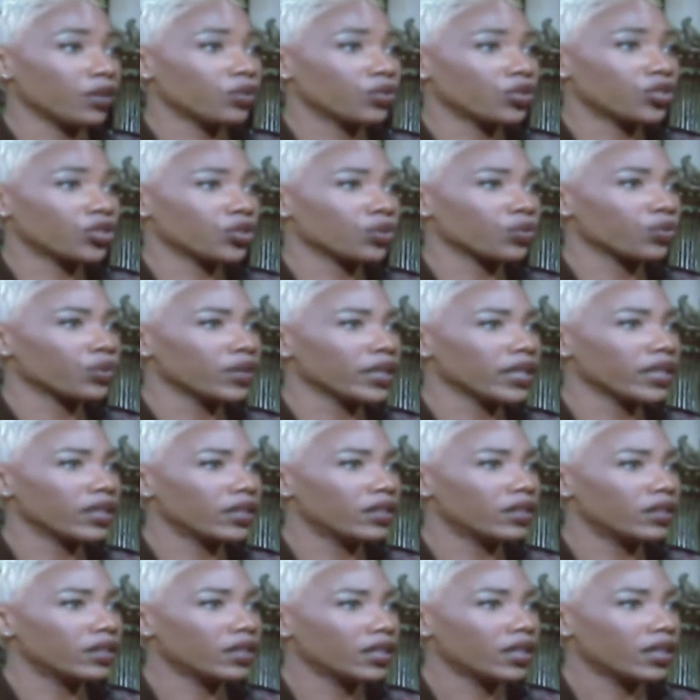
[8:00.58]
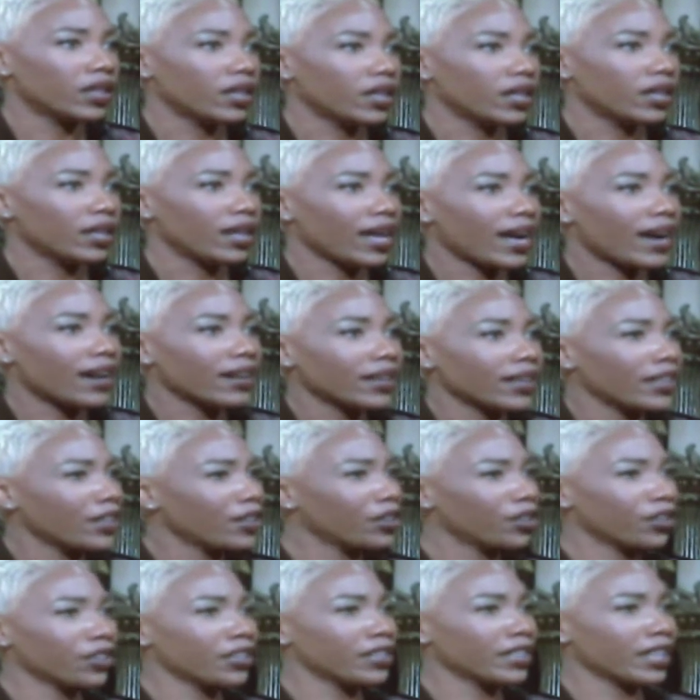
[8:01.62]
It was surreal. How can
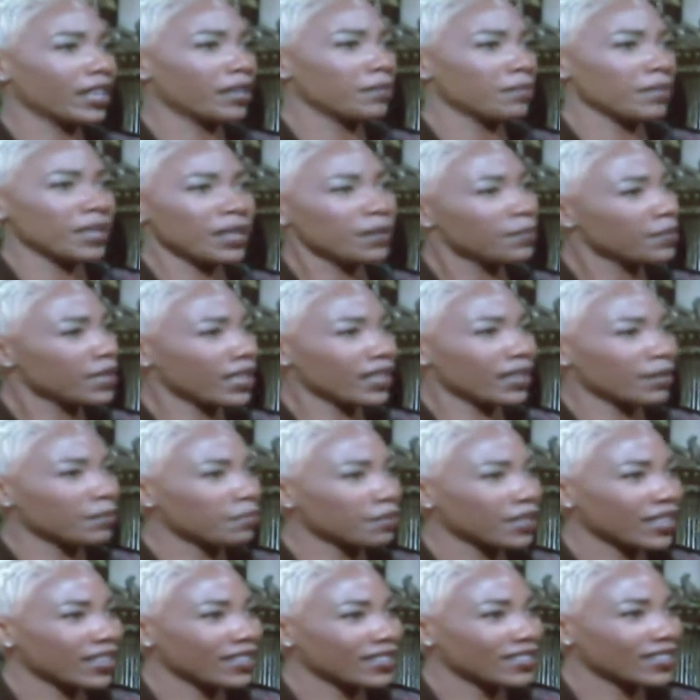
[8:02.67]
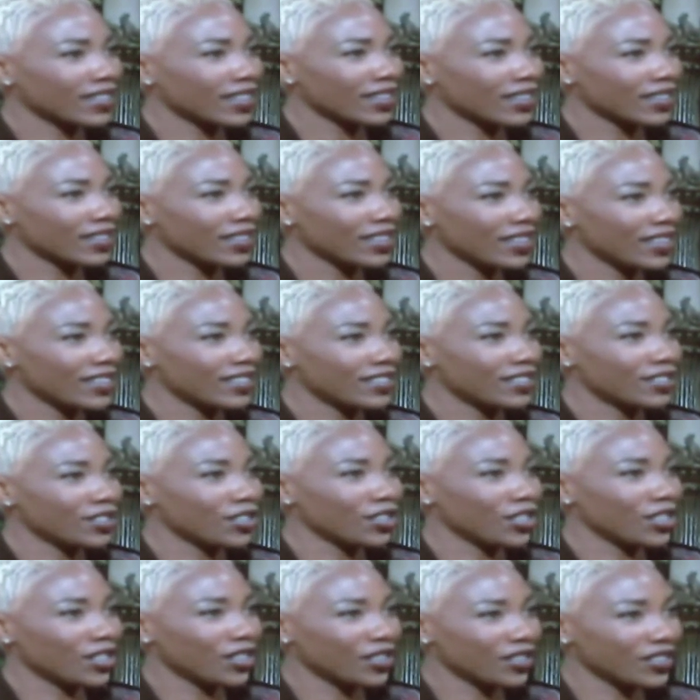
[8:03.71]
a girl like me be in a place like this?
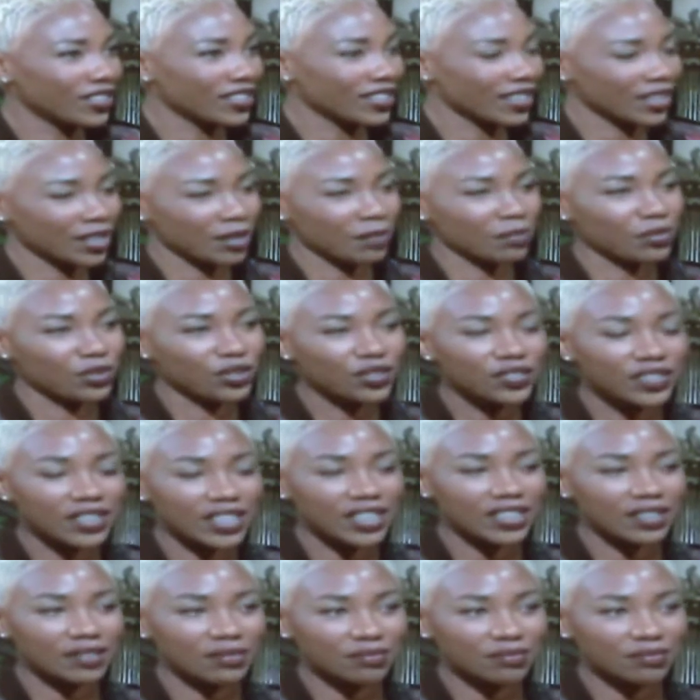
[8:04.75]
It's like a movie.